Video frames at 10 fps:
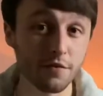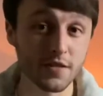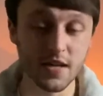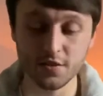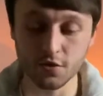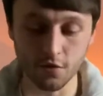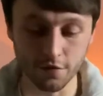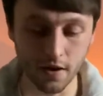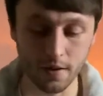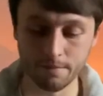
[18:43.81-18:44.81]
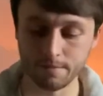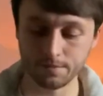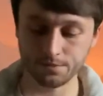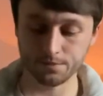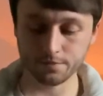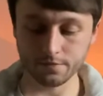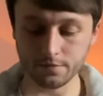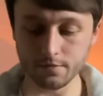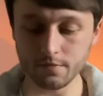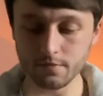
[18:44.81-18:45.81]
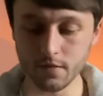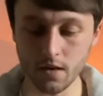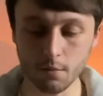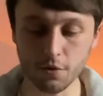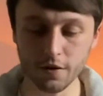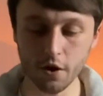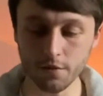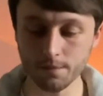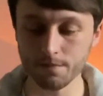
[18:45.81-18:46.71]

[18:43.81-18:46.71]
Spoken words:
of the set so far. Moving on.